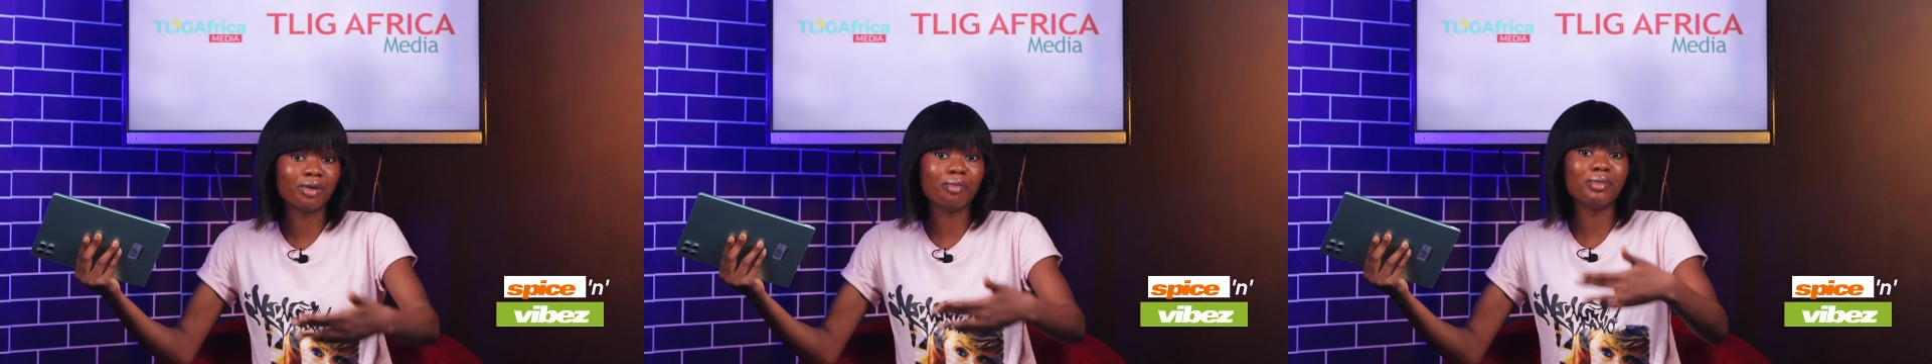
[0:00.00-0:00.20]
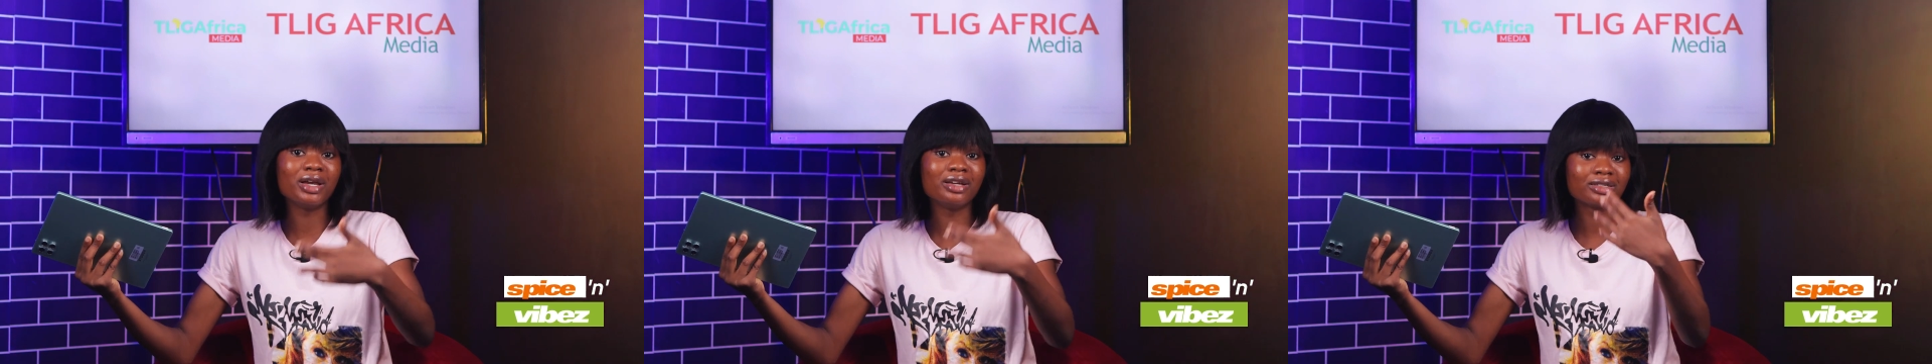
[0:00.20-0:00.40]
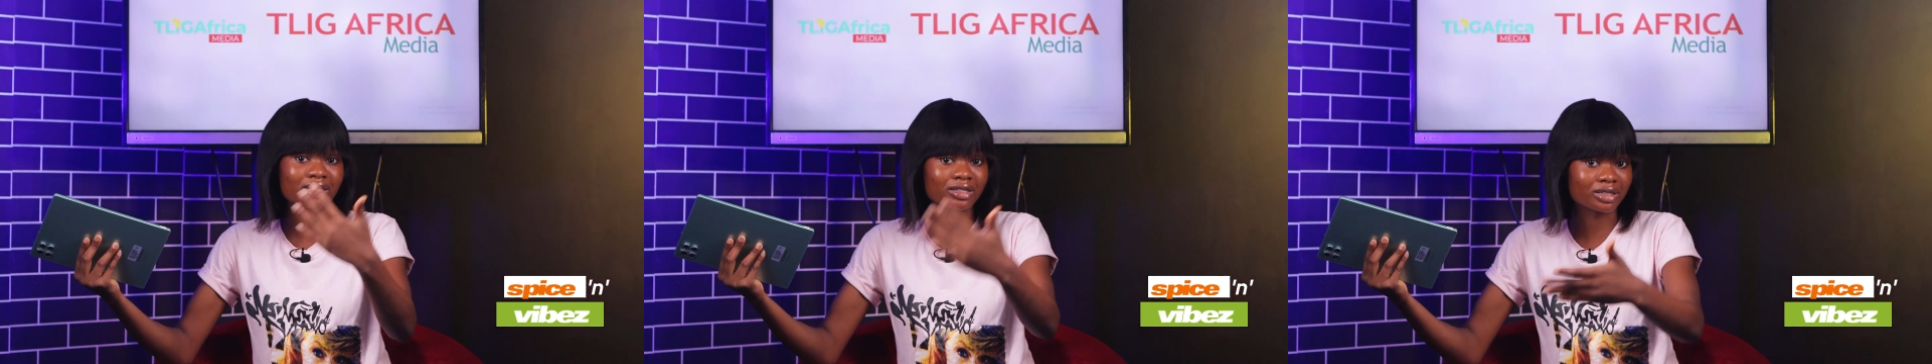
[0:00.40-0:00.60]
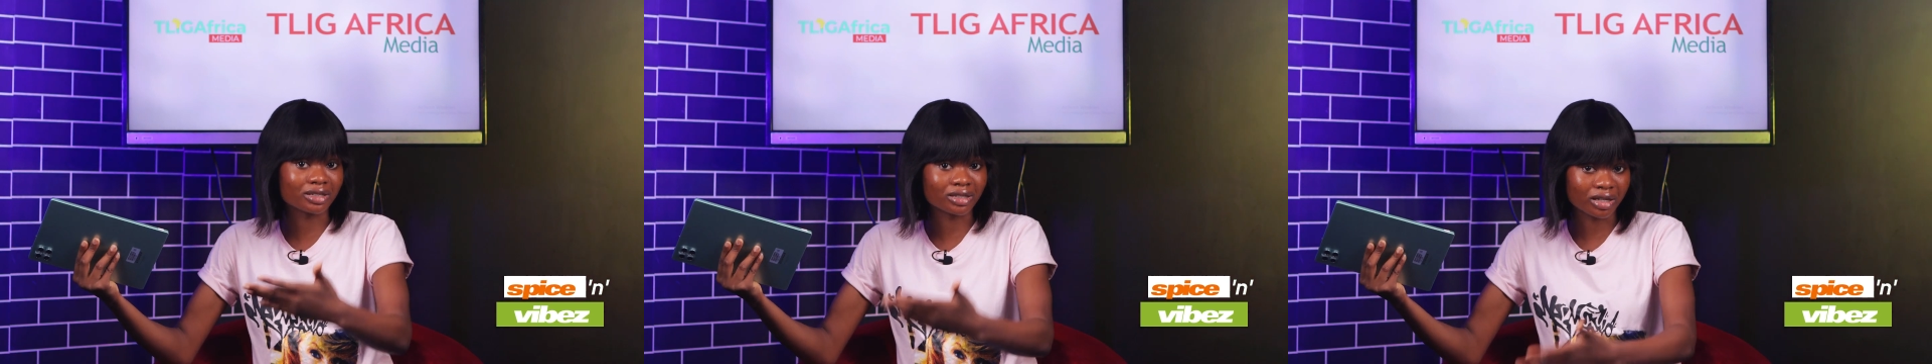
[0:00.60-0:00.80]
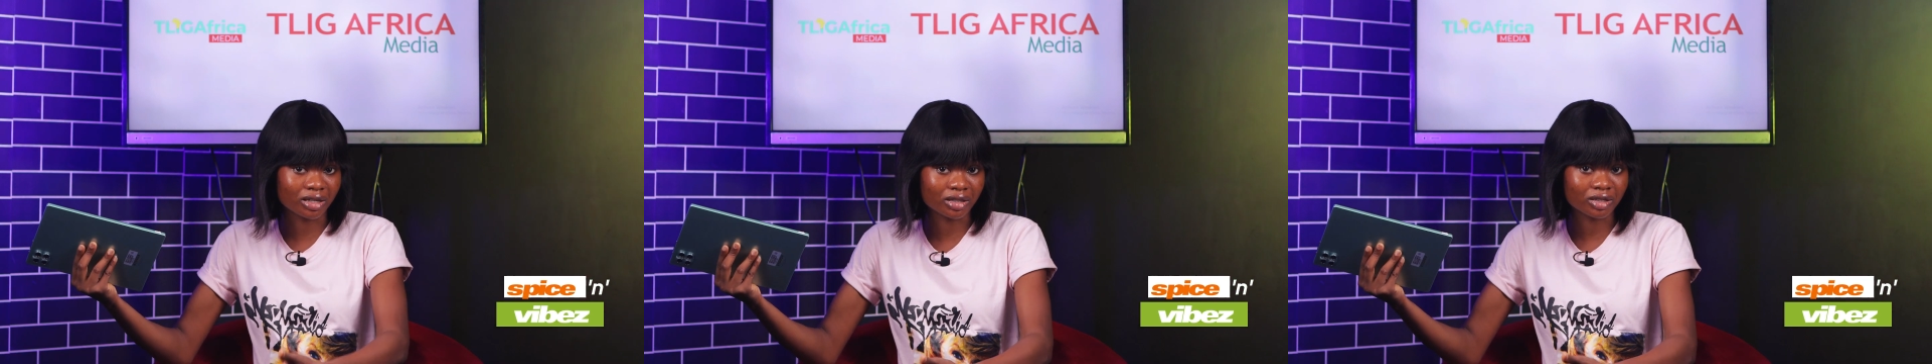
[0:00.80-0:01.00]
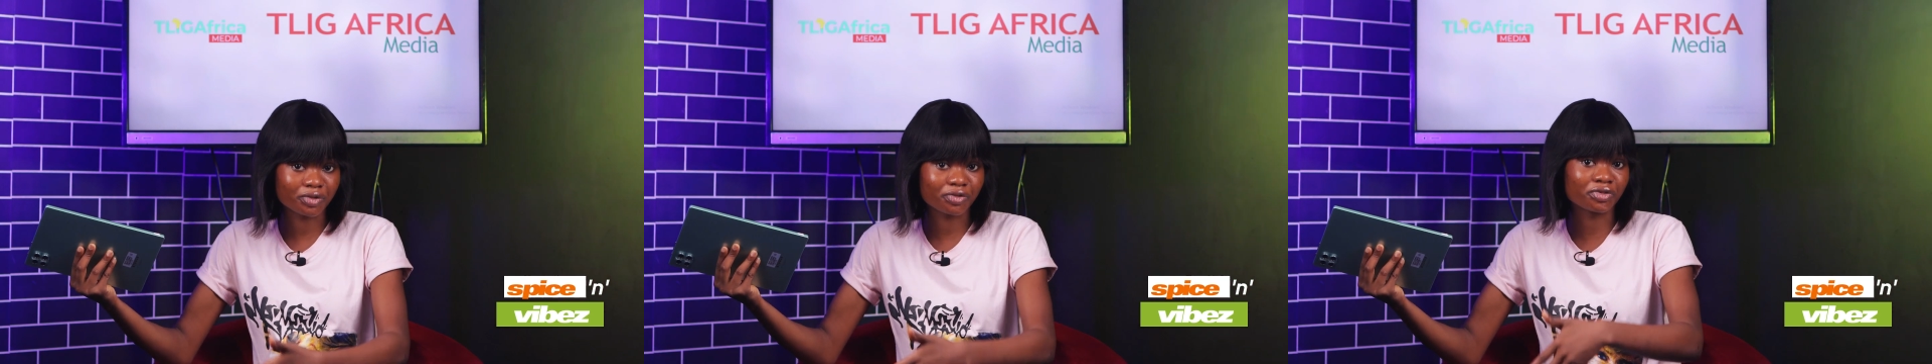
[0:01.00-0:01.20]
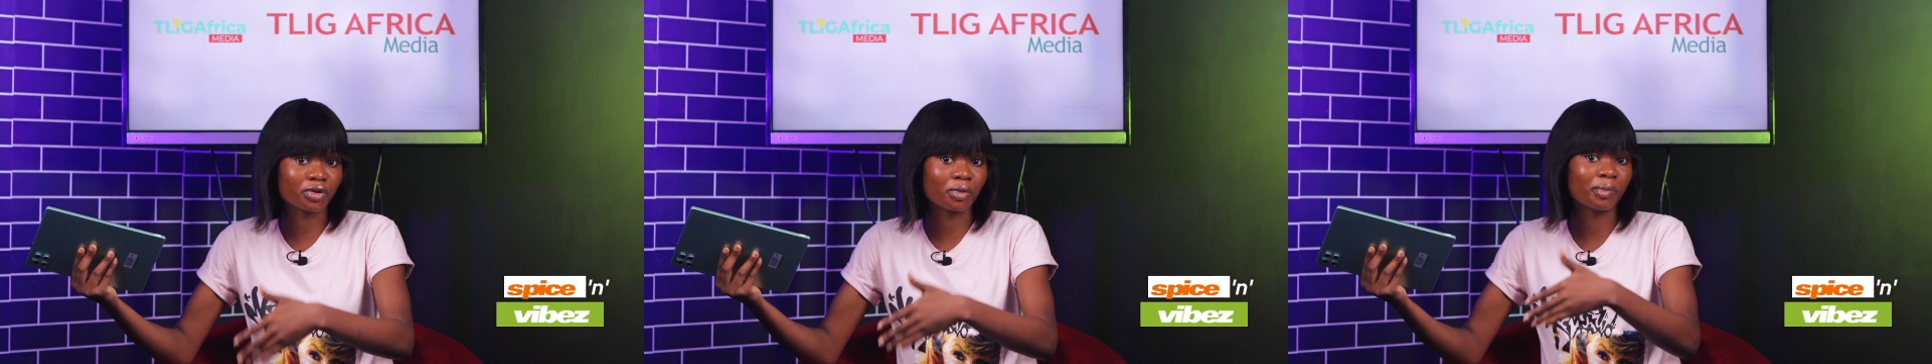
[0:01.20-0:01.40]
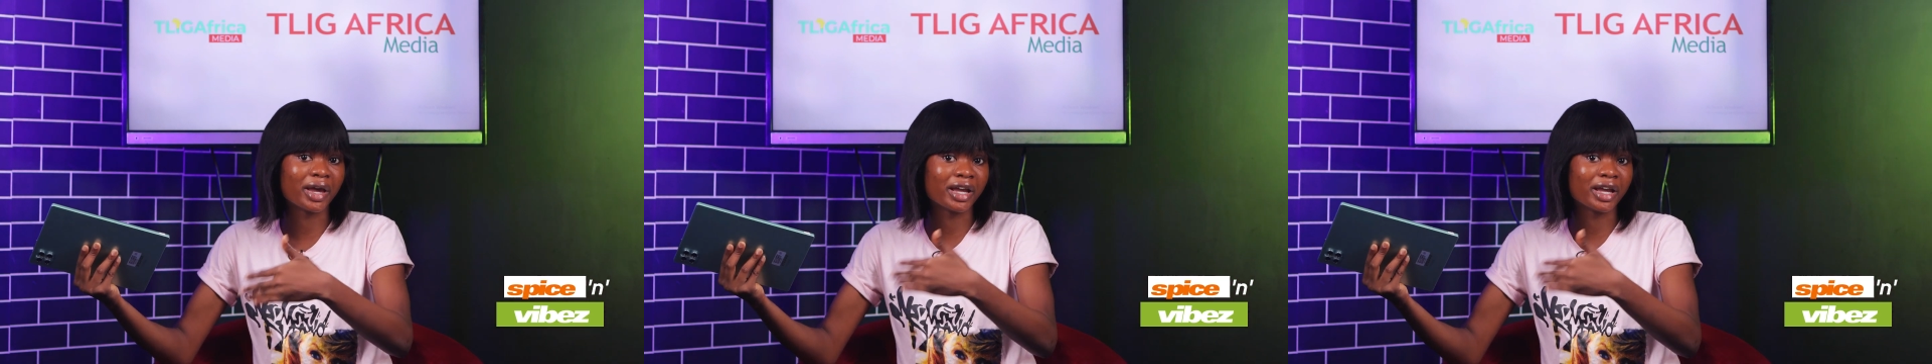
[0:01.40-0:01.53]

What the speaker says: the main citizens from